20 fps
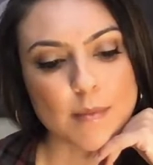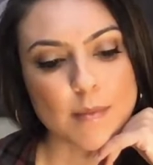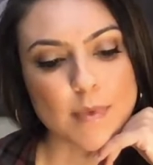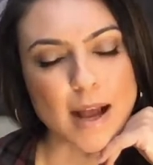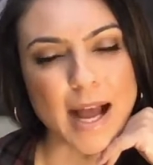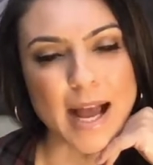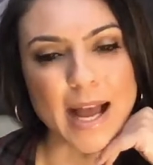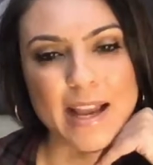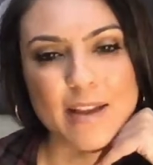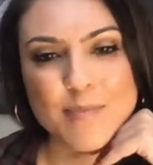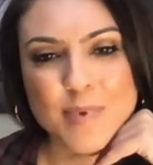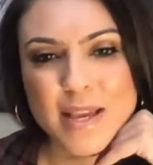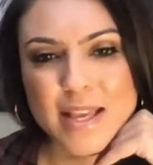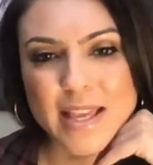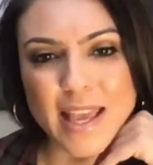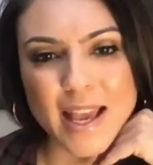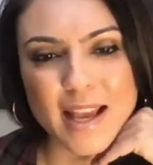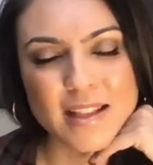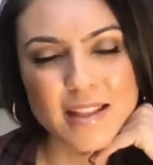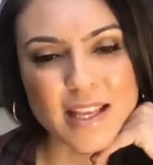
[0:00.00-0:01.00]
I
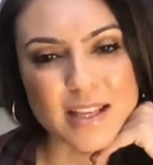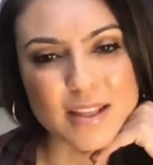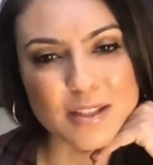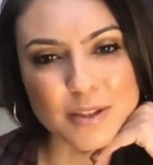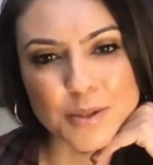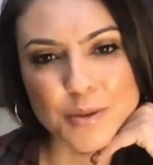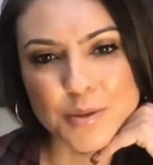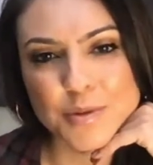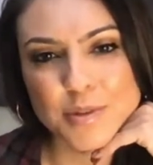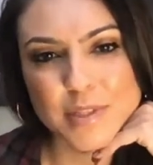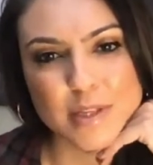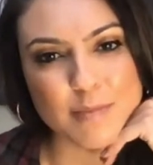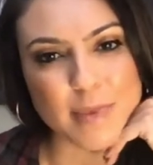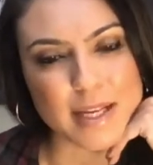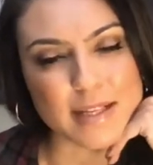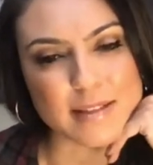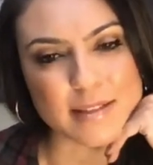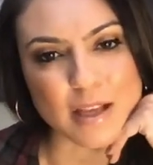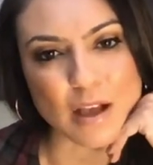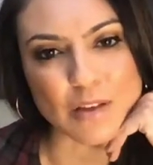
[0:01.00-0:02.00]
began like losing
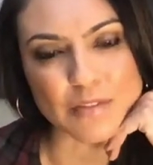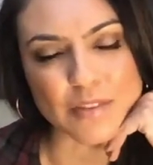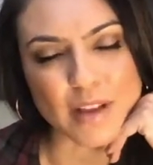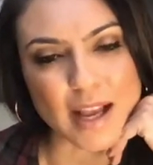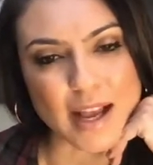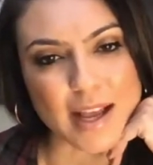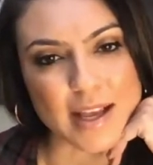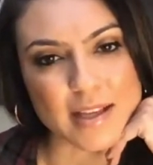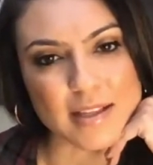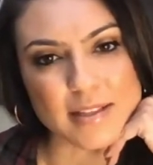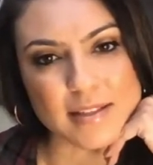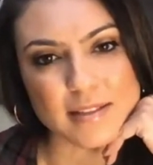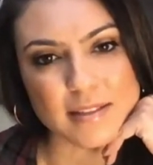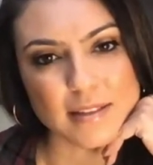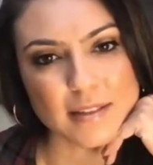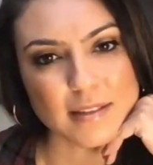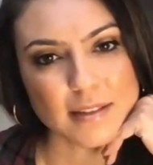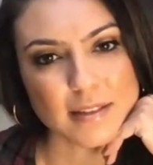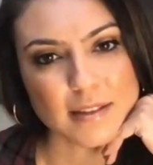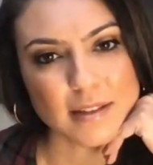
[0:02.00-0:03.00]
myself, guys.
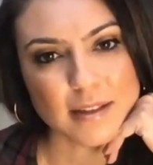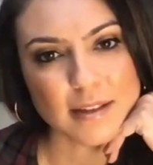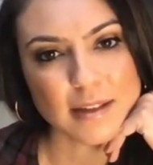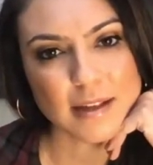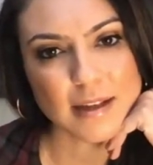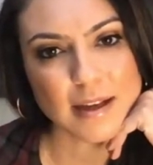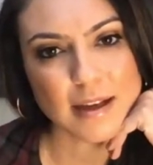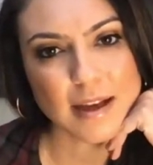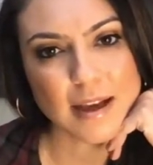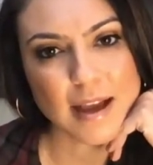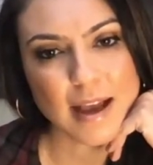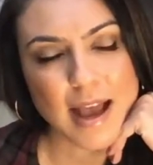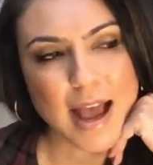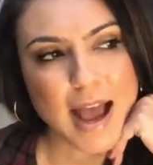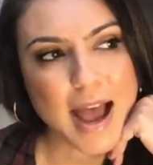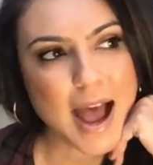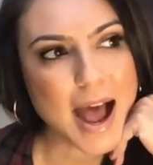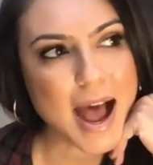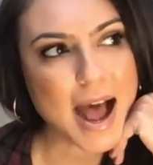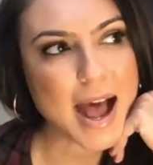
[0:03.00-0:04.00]

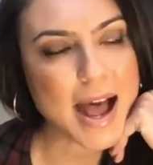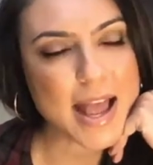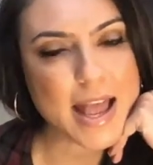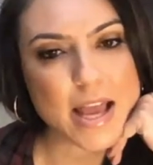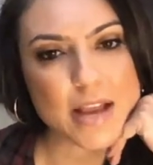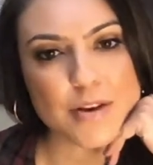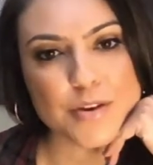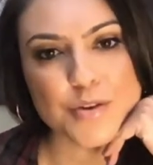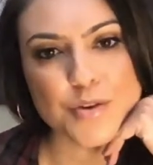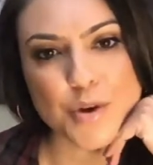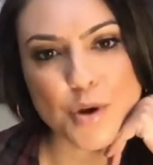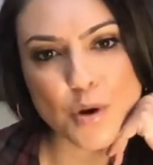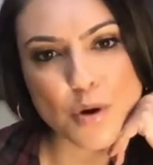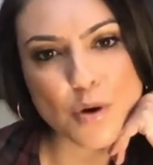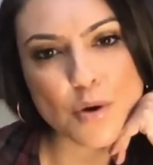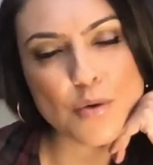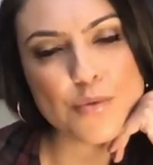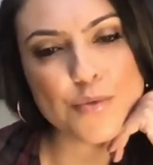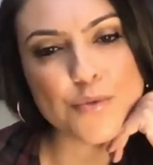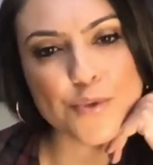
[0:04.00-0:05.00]
I had
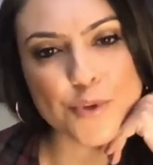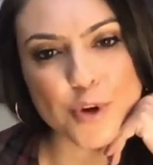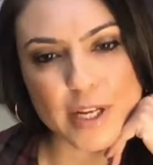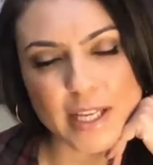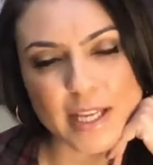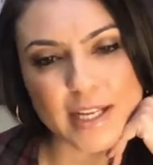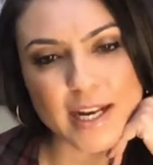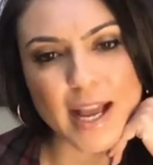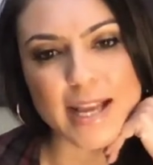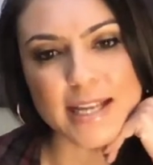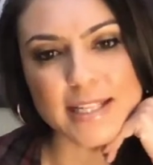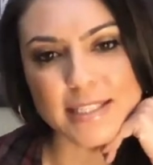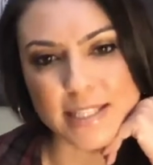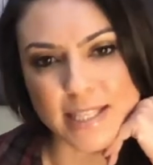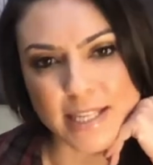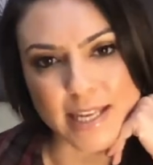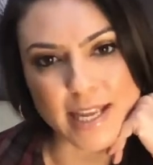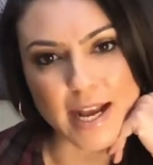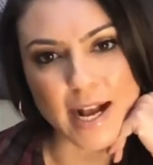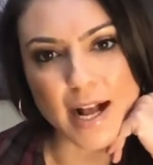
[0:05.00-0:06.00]
no freaking
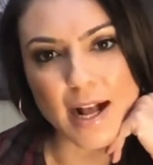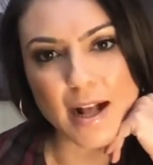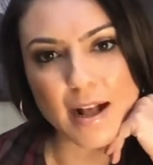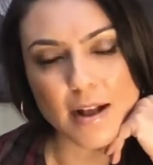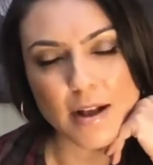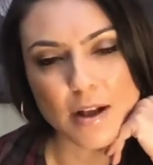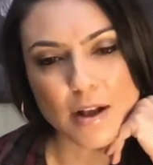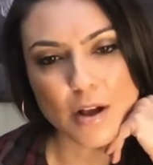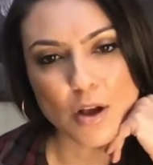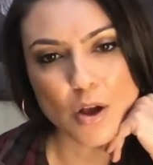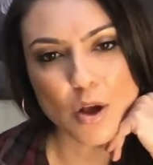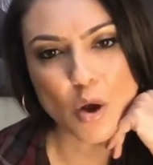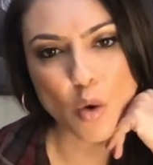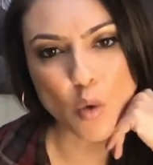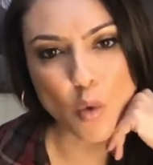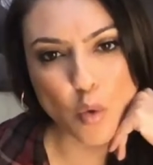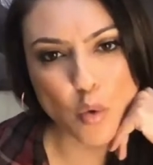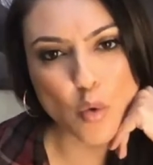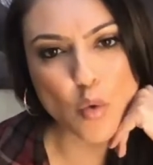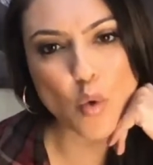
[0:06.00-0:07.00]
idea
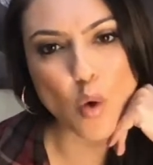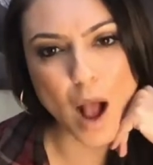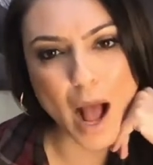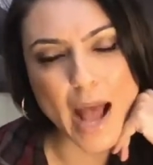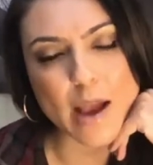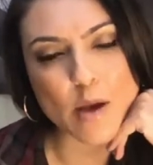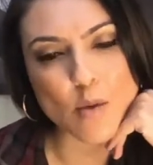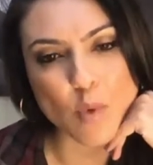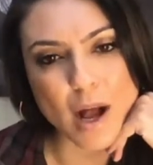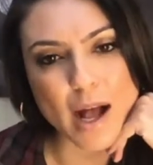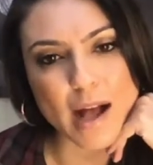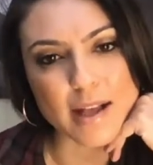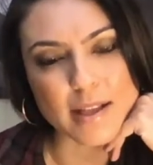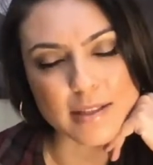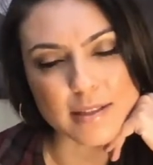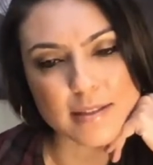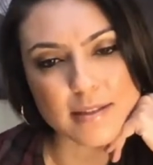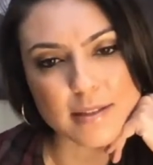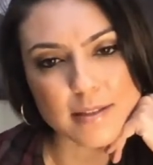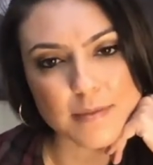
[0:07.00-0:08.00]
who I
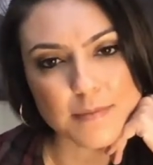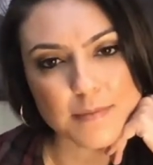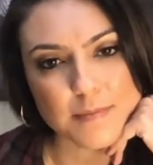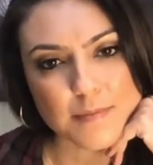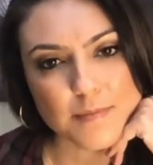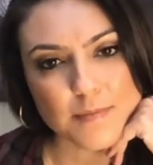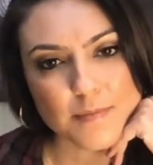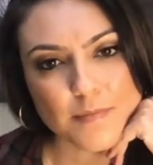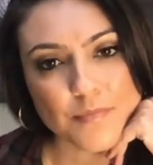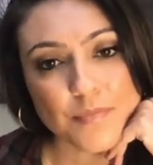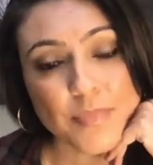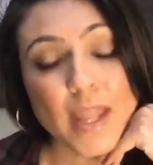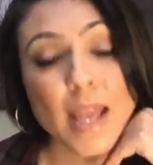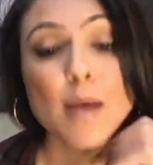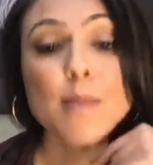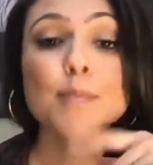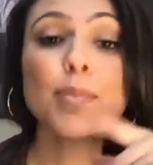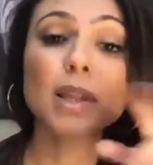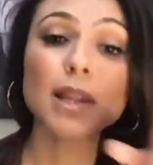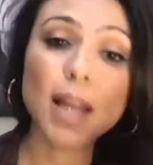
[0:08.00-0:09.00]
was.
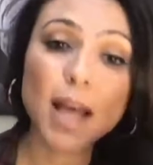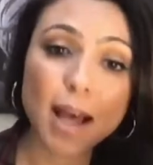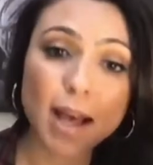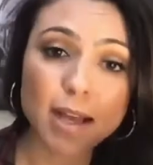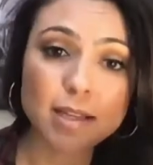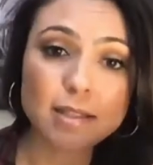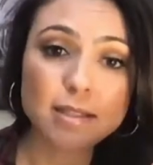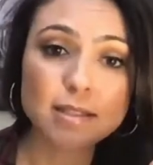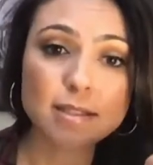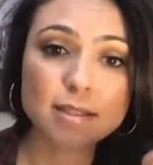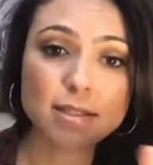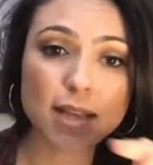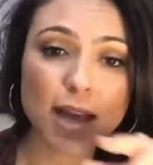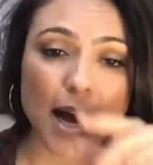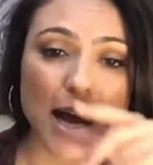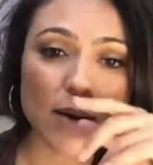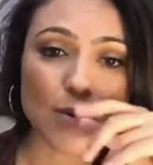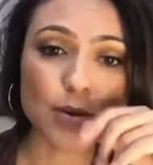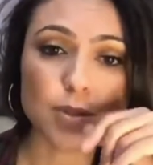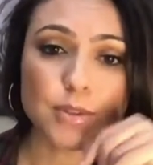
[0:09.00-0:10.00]
Plus,
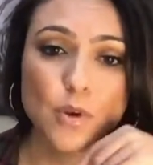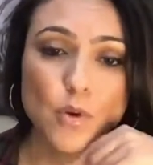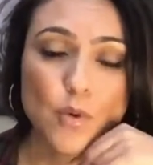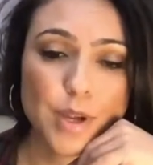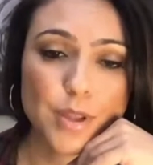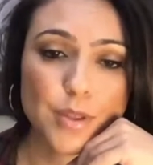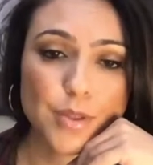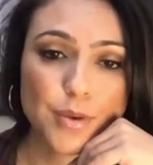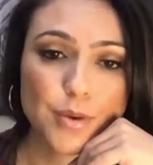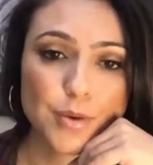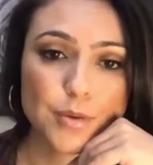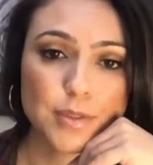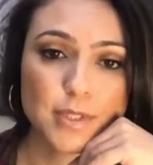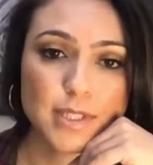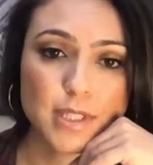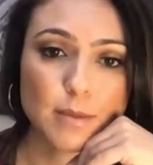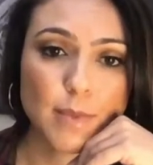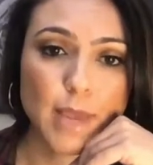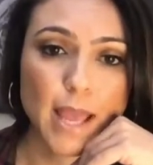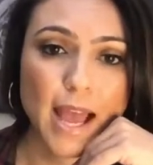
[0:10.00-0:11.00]
I was going through
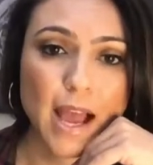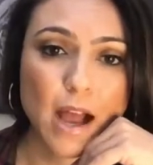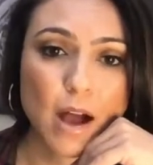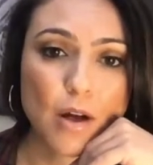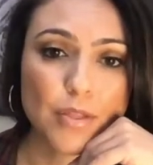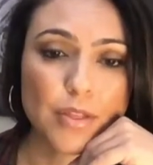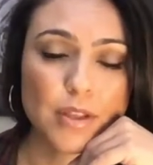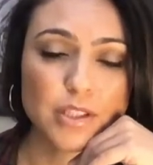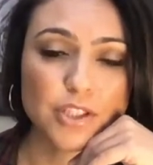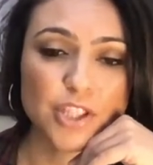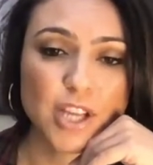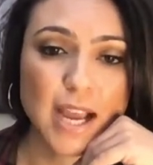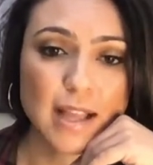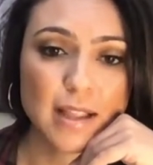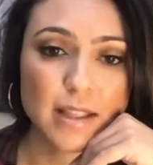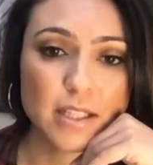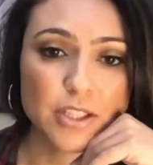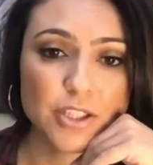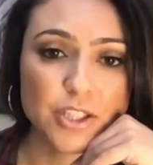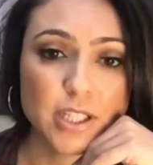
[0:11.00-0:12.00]
some health
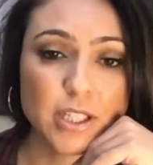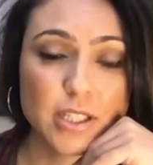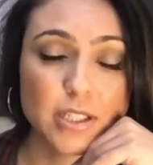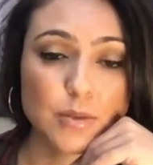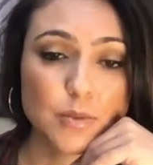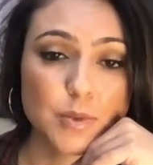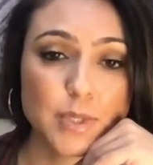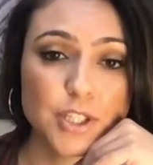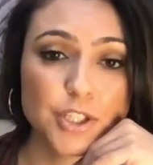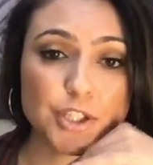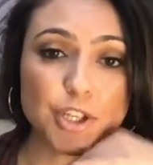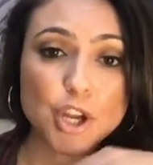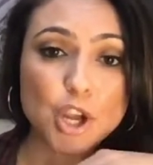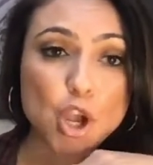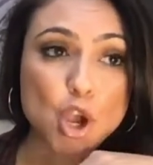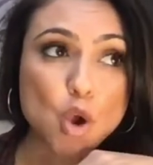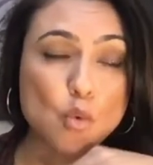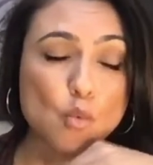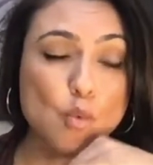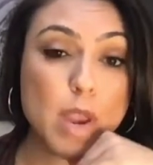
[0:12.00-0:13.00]
challenges, which
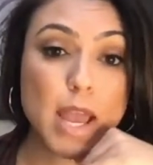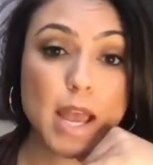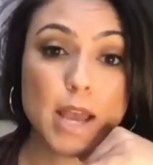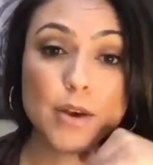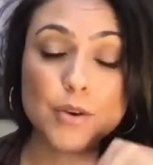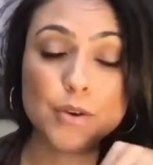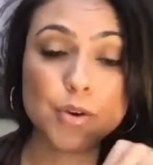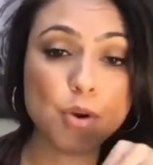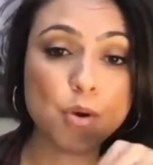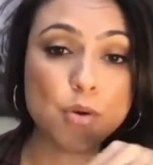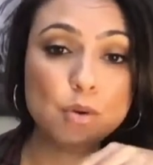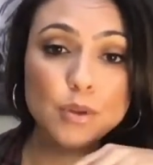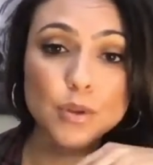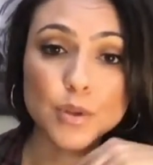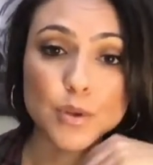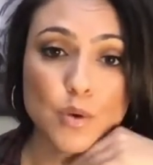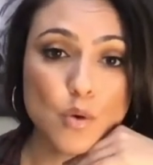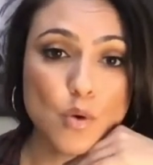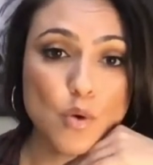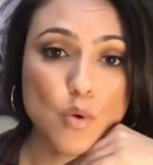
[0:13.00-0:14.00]
we had no
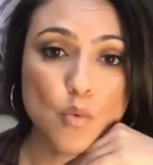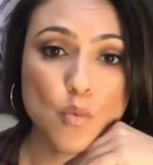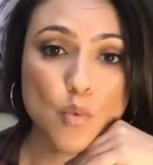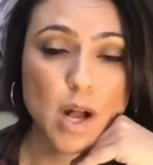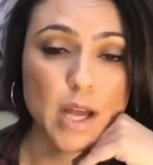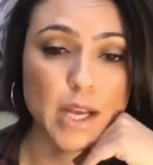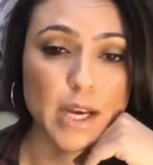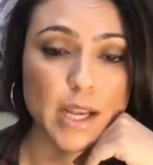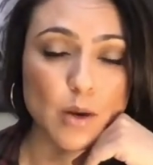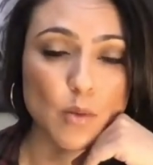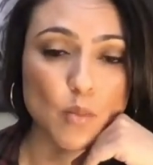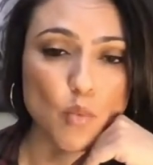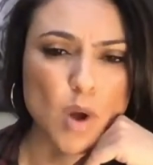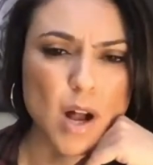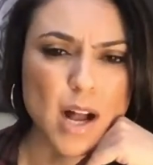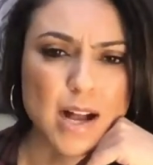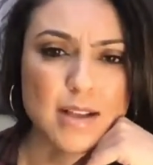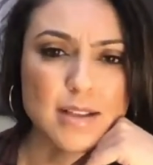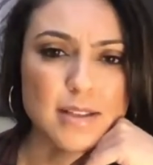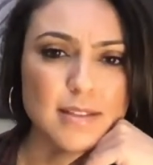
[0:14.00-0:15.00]
clue what it
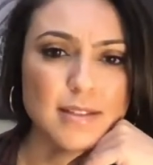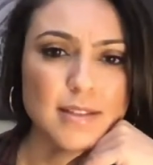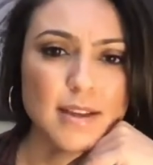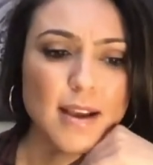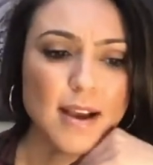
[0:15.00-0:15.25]
was.